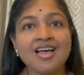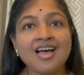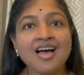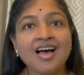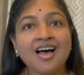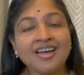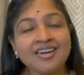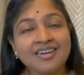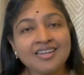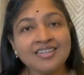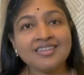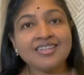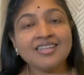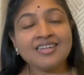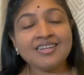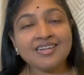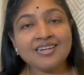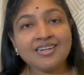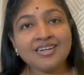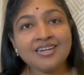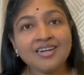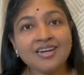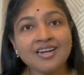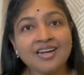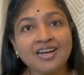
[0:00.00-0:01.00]
Another
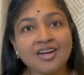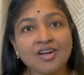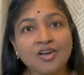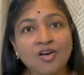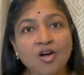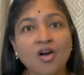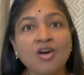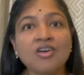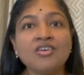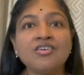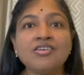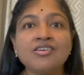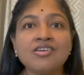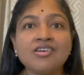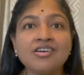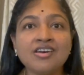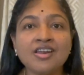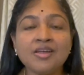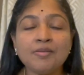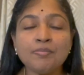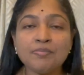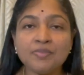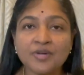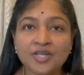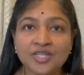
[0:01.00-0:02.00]

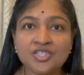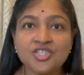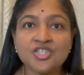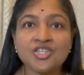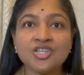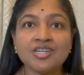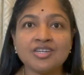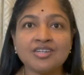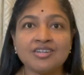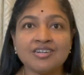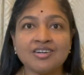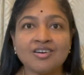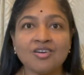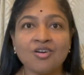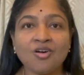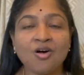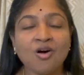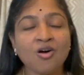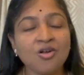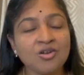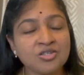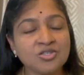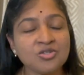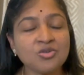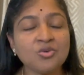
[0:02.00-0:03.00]
contrary picture
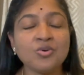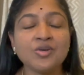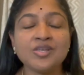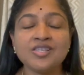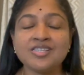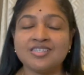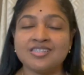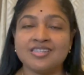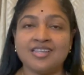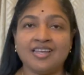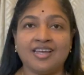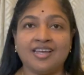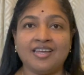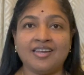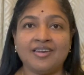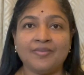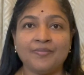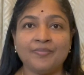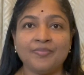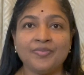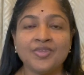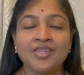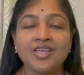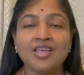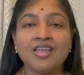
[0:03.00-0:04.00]
also is there,
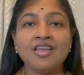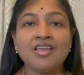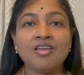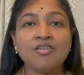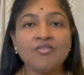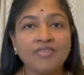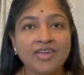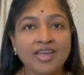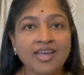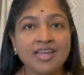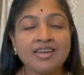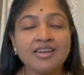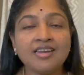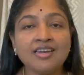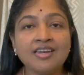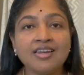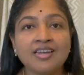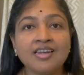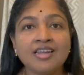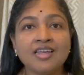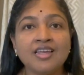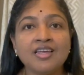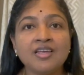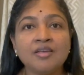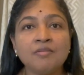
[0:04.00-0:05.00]

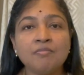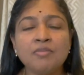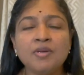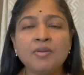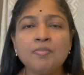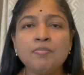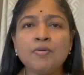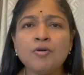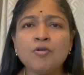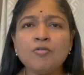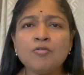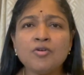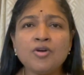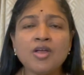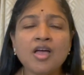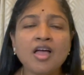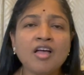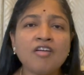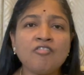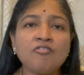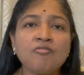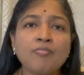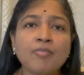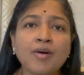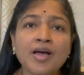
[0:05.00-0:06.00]
wherein people would
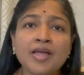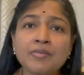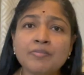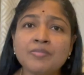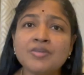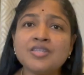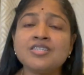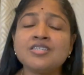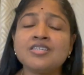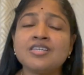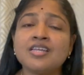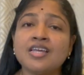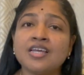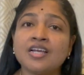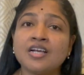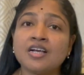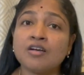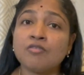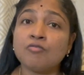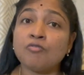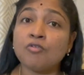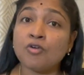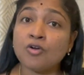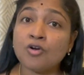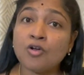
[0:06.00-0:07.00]
have by mistake
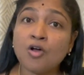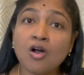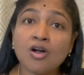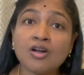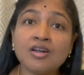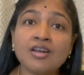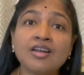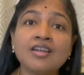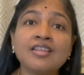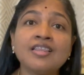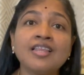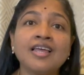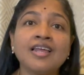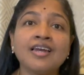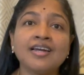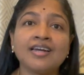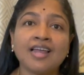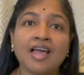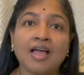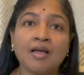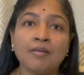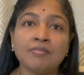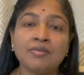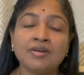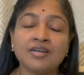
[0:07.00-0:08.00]
forgotten their
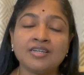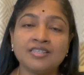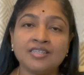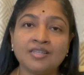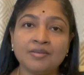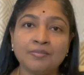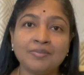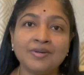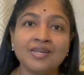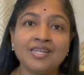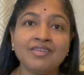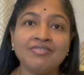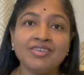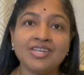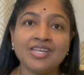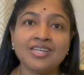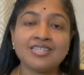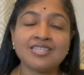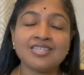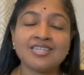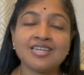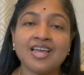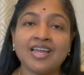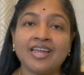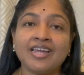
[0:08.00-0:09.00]
tablet the
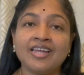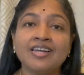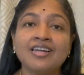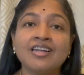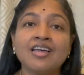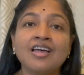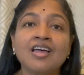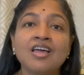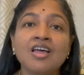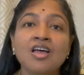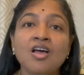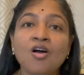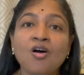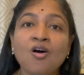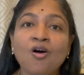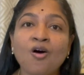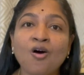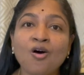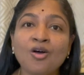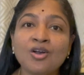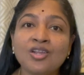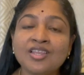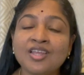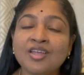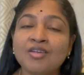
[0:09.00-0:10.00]
previous night,
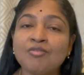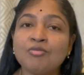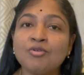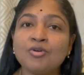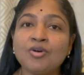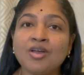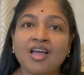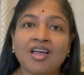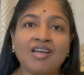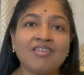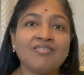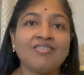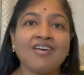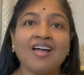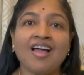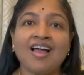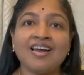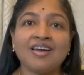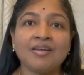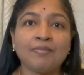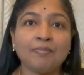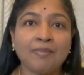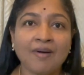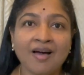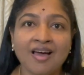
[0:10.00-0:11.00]
or they would have had
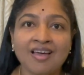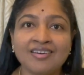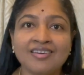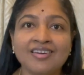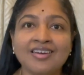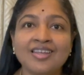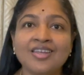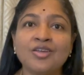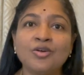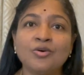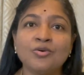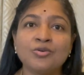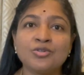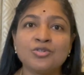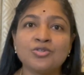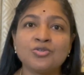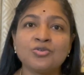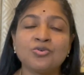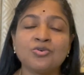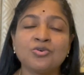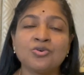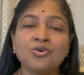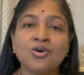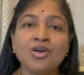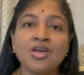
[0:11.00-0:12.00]
a party or
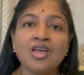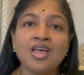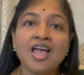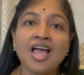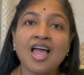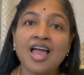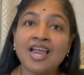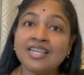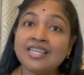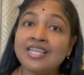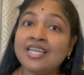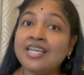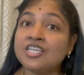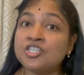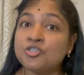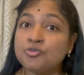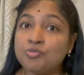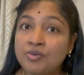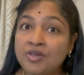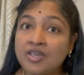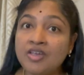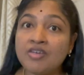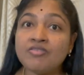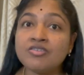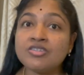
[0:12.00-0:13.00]
so, and the
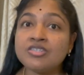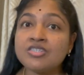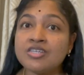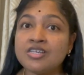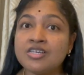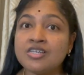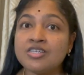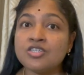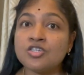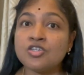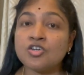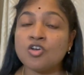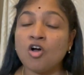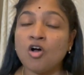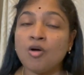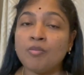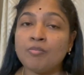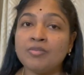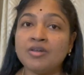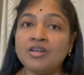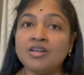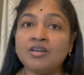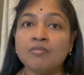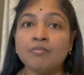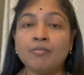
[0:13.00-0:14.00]
HbA1c is
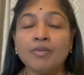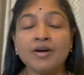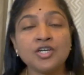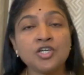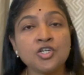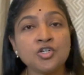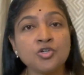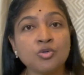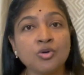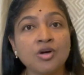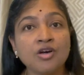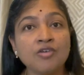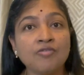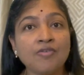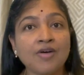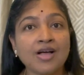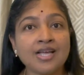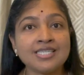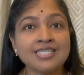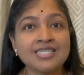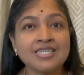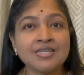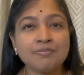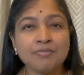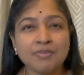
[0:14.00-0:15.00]
normal, but sugar
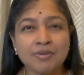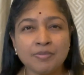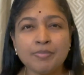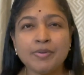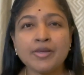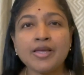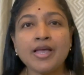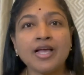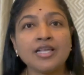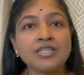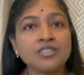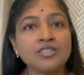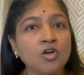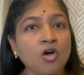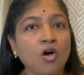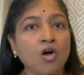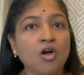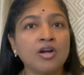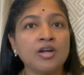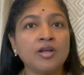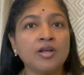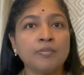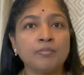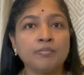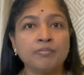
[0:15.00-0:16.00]
fasting PP has
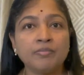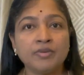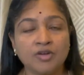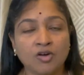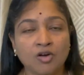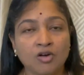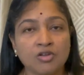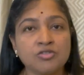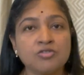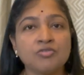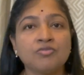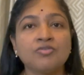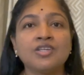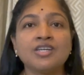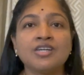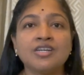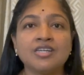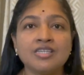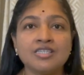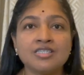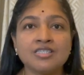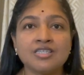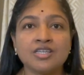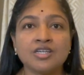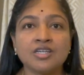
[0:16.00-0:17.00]
gone up because of the
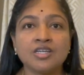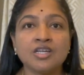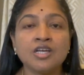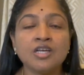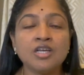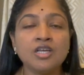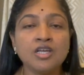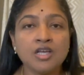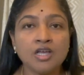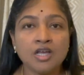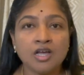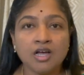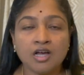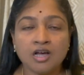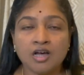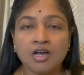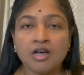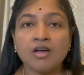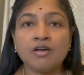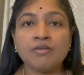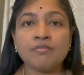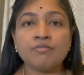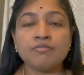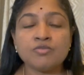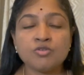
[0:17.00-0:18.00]
recent
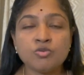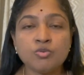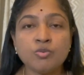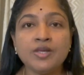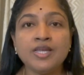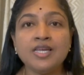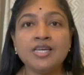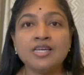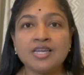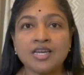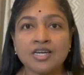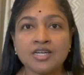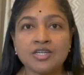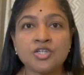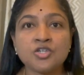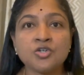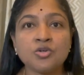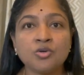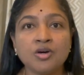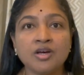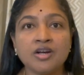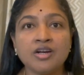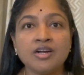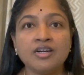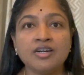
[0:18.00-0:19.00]
sweet and
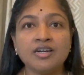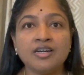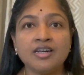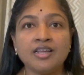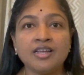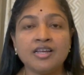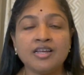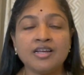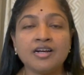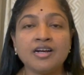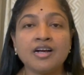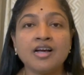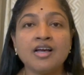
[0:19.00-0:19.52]
sugar intake.